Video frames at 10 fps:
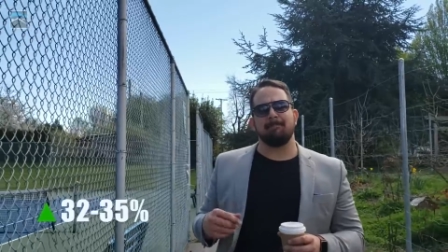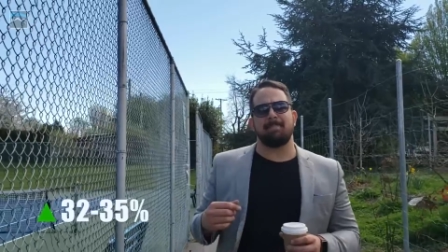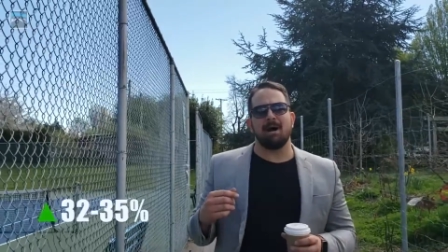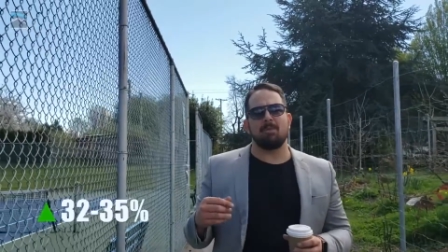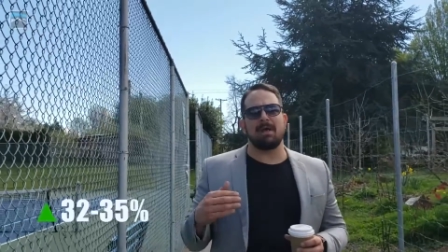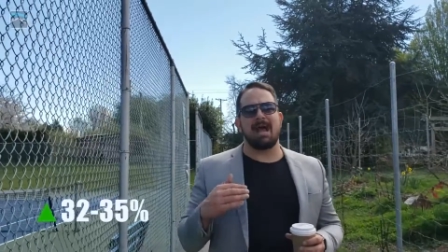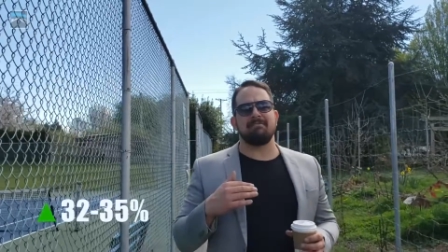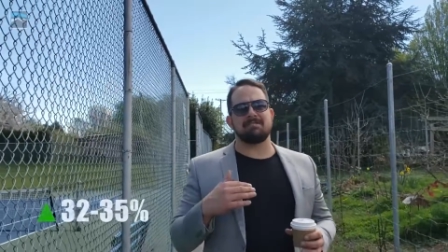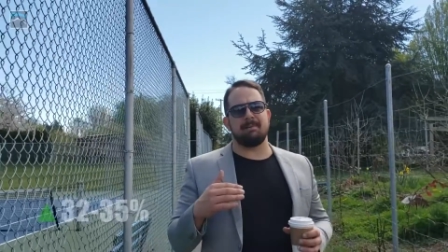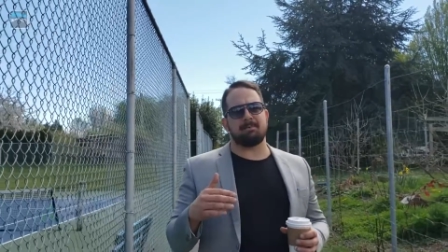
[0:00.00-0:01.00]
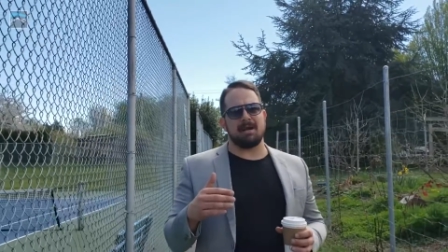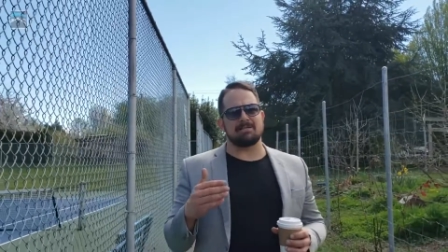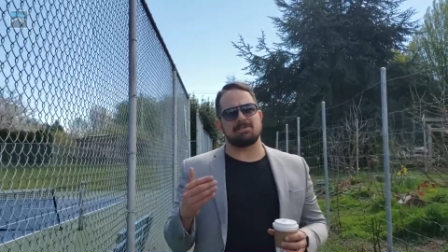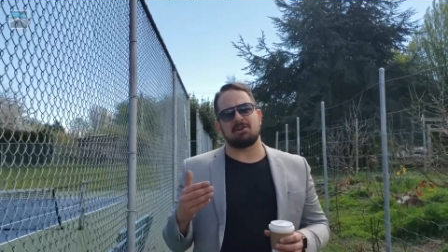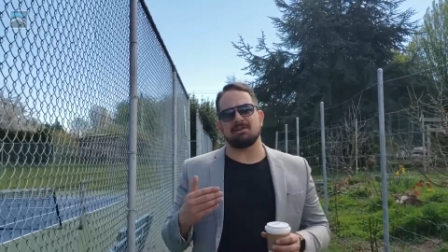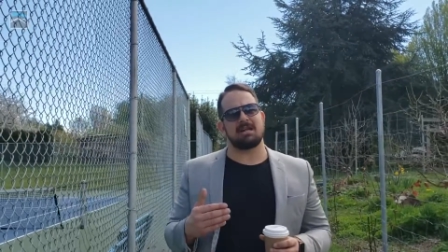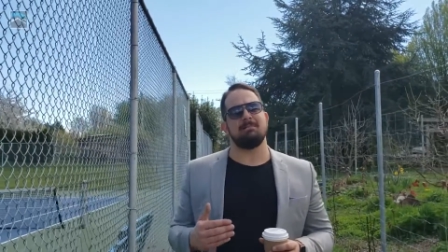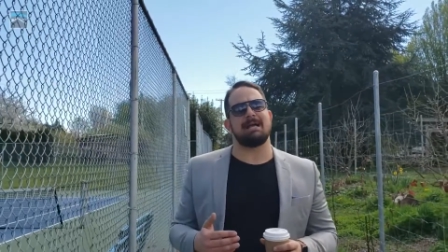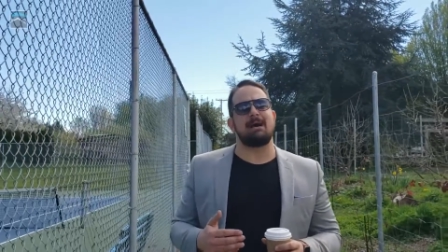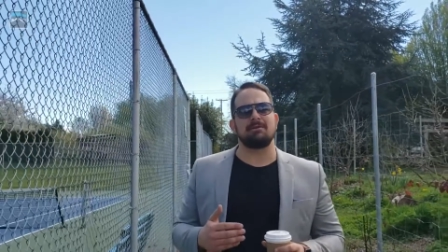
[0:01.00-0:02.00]
But we have seen prices start to
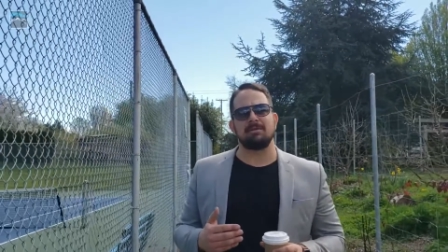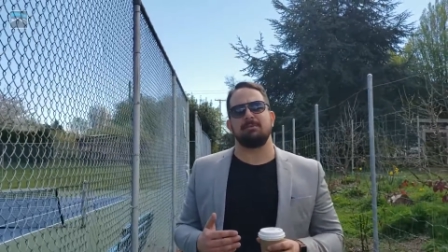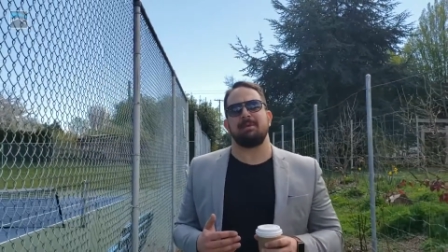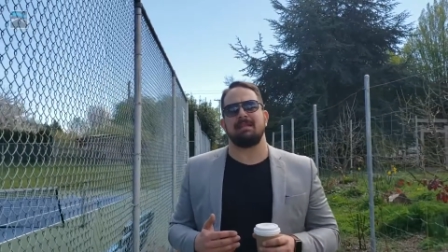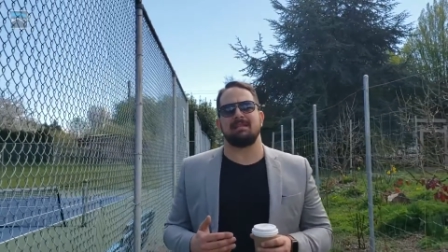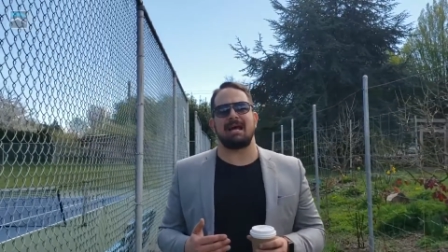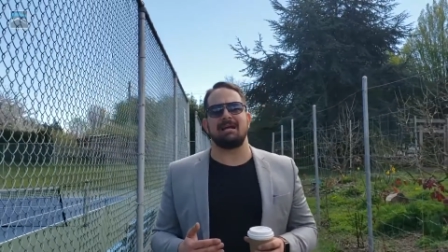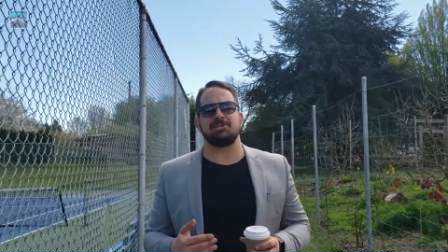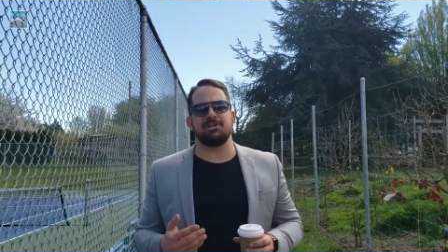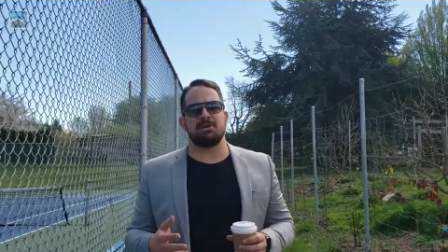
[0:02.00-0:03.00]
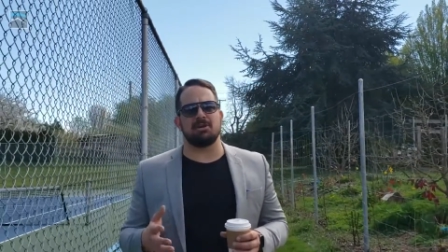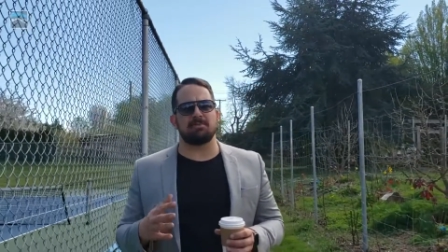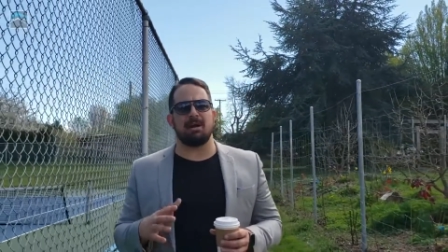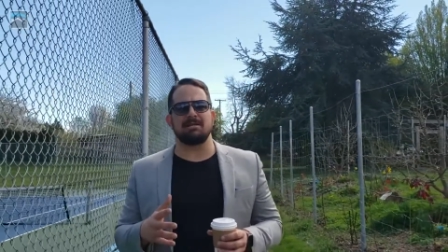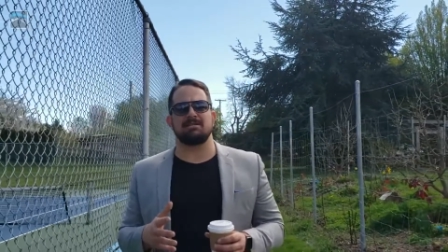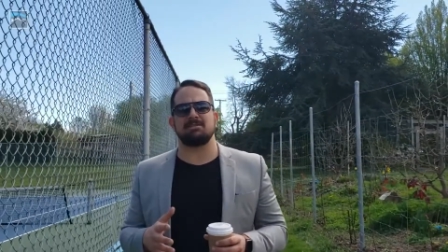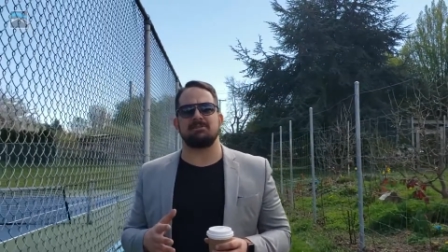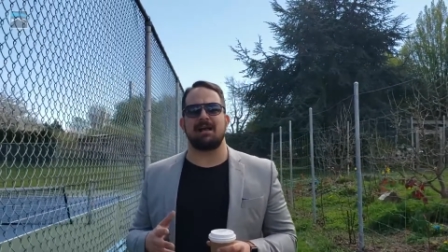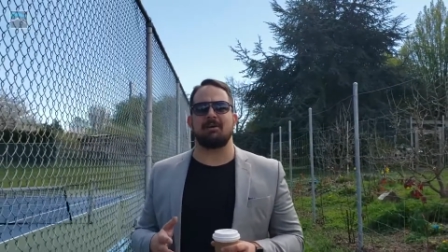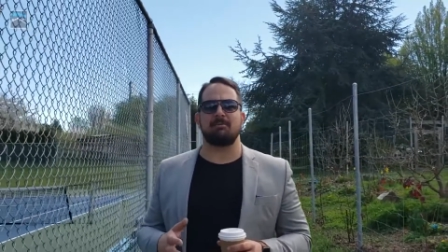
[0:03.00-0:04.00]
come down a little bit in the last year. Prices are
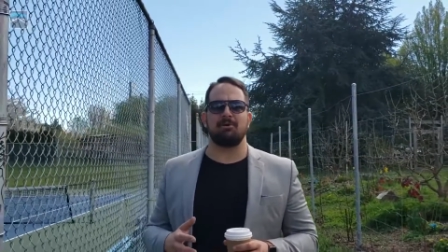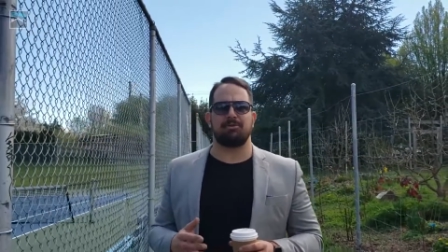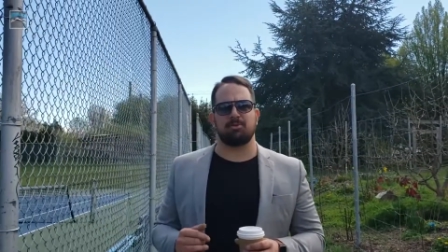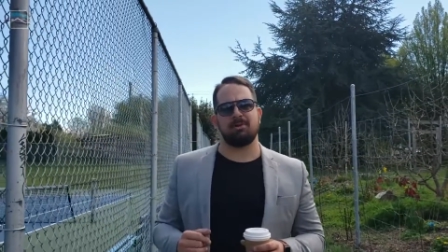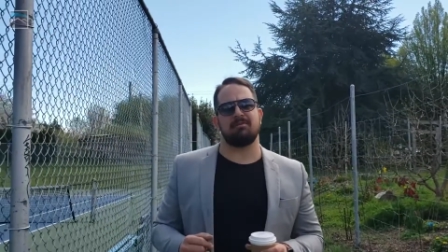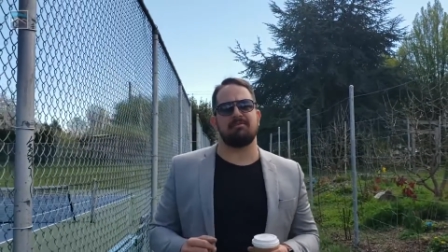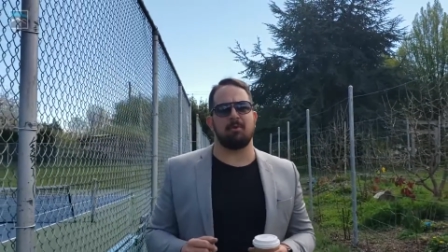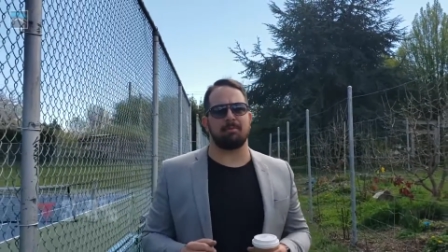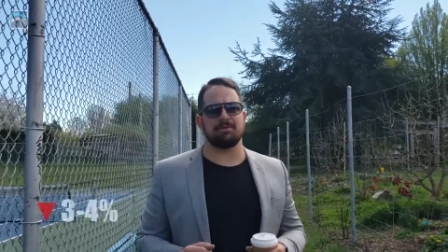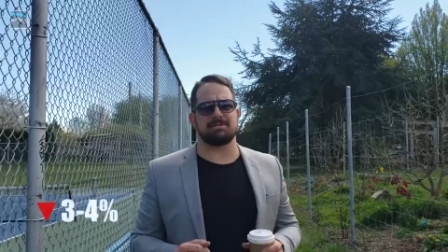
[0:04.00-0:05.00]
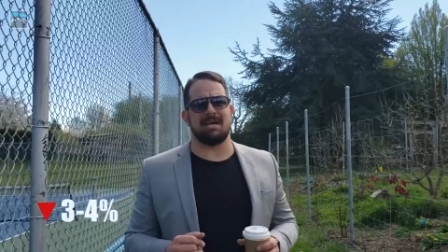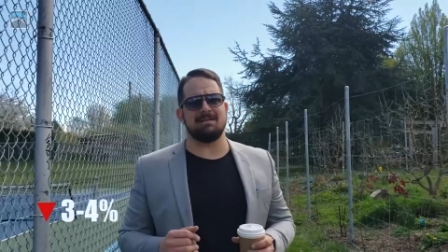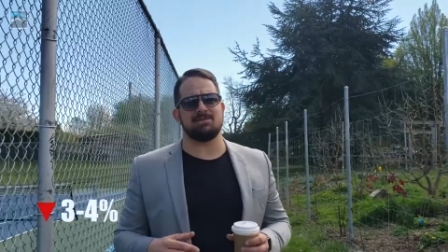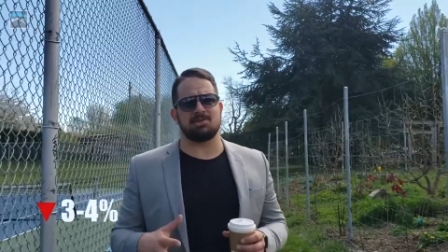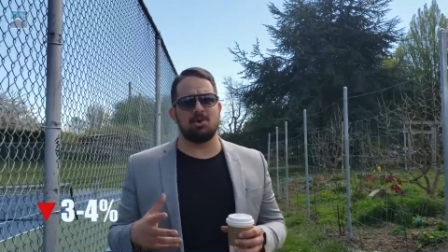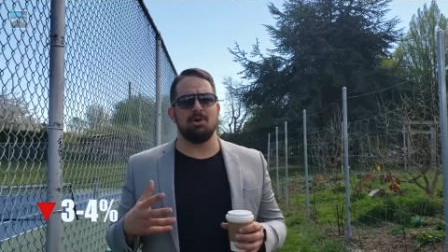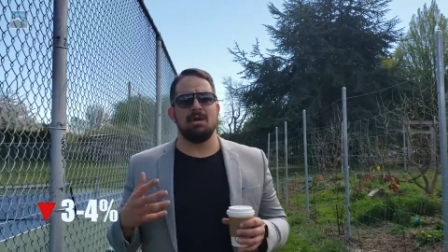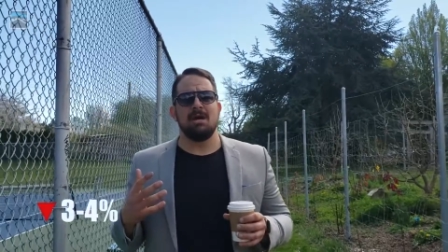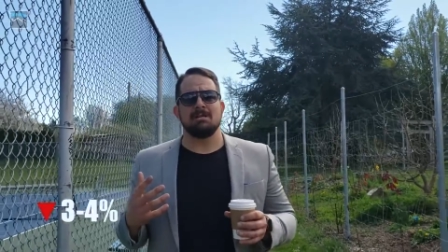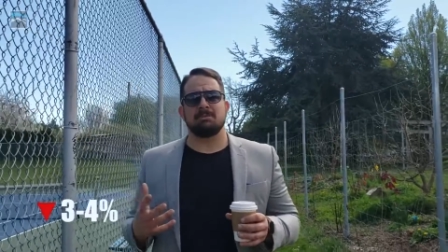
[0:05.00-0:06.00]
down about 3 or 4%. So
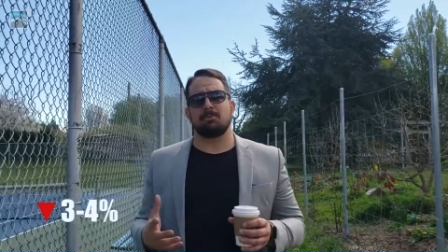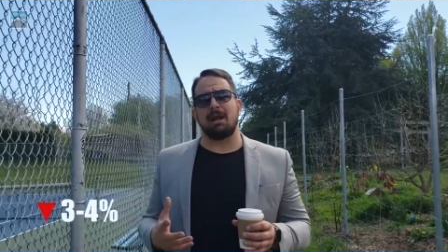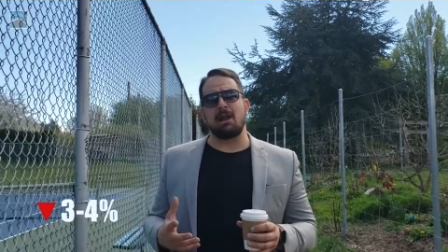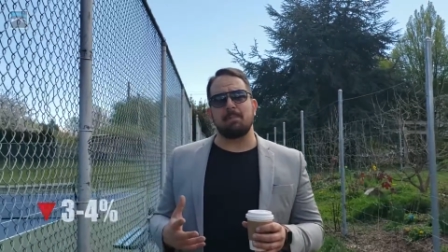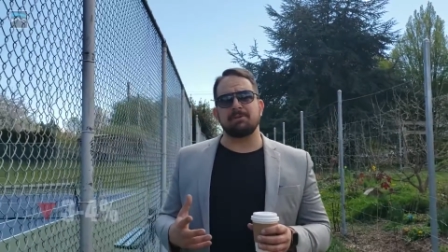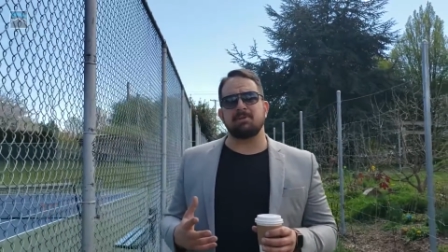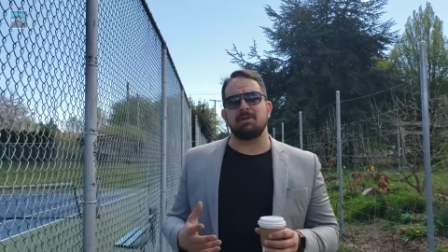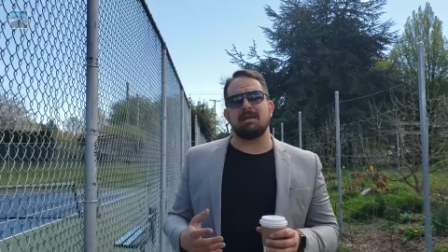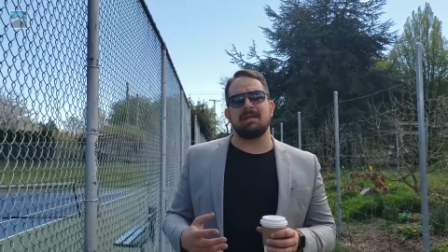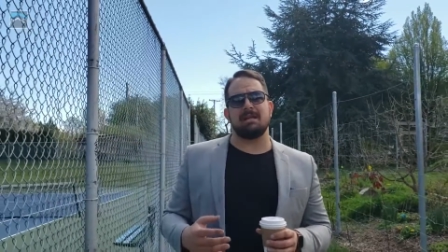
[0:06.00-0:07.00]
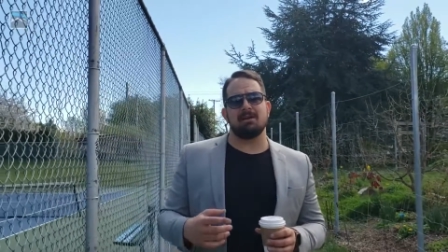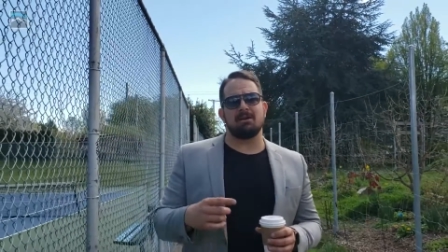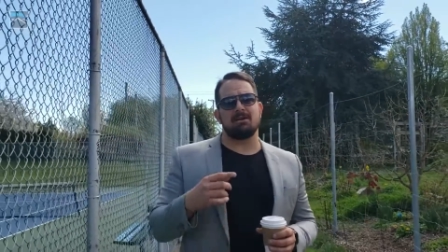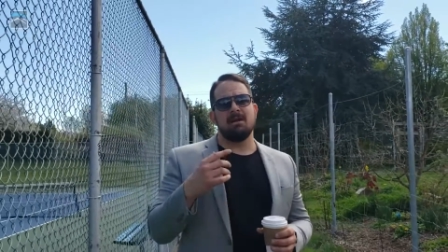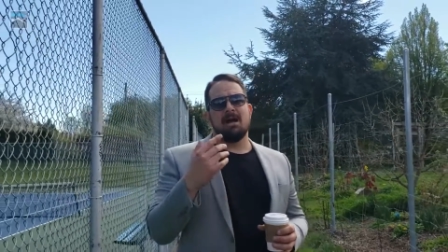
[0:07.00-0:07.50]
some great opportunity here.